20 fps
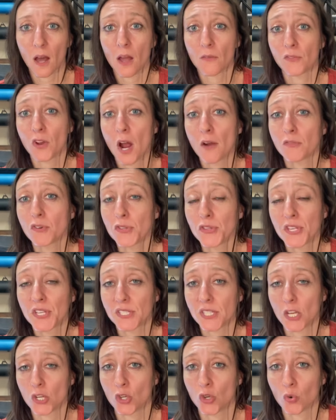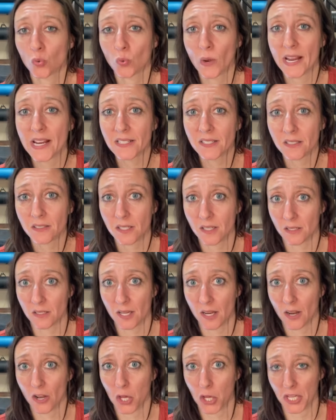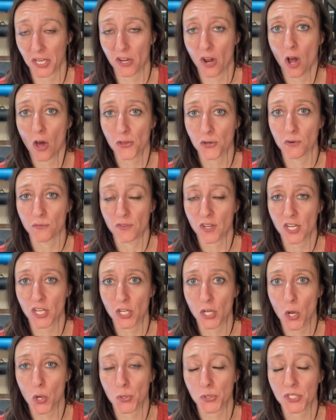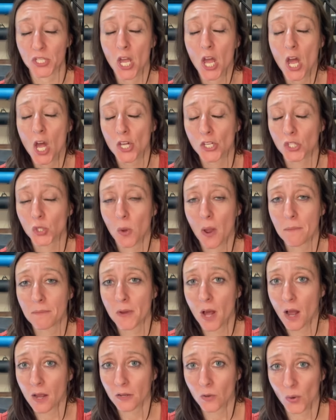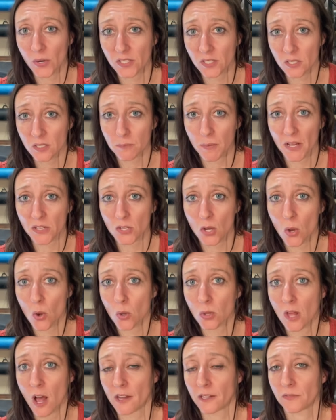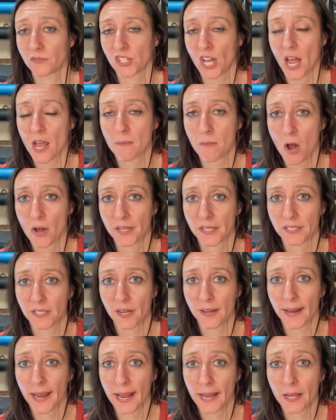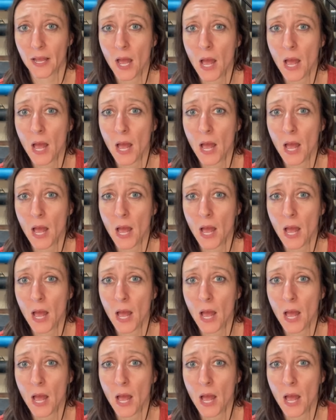I've covered this in great detail in other videos, so I'm not going to spend a whole lot of time on it today,